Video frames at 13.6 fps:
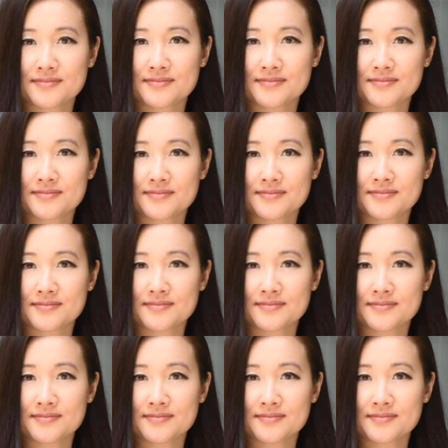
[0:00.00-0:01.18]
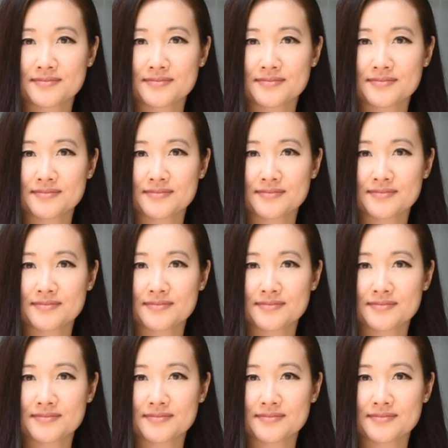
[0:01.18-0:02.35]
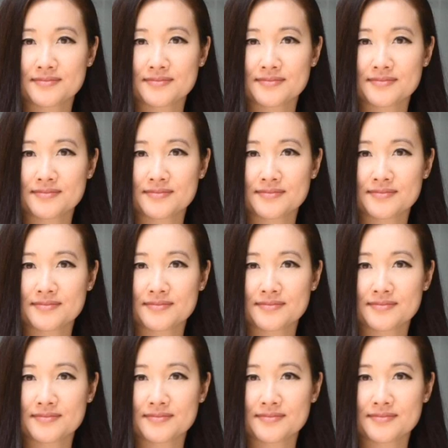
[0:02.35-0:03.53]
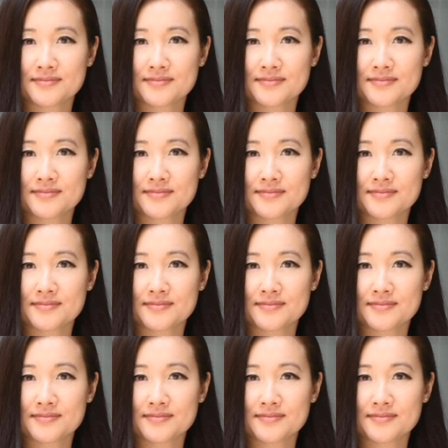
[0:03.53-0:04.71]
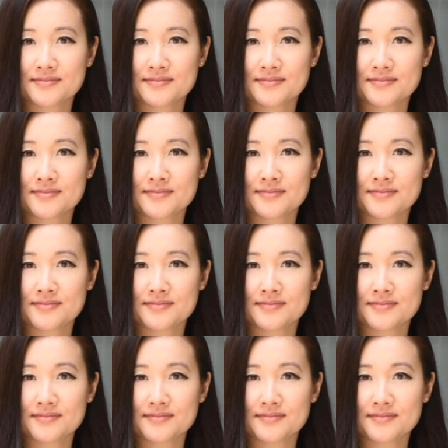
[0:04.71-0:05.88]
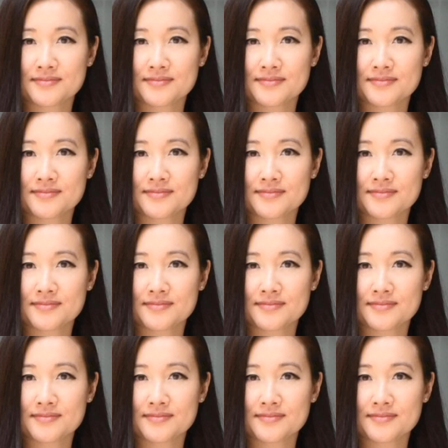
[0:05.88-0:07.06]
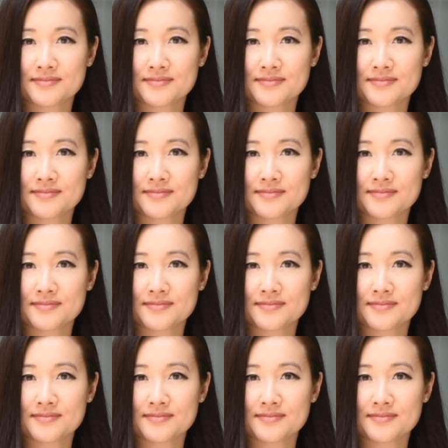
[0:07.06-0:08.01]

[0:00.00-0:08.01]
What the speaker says: This is a still picture; no speech is visible.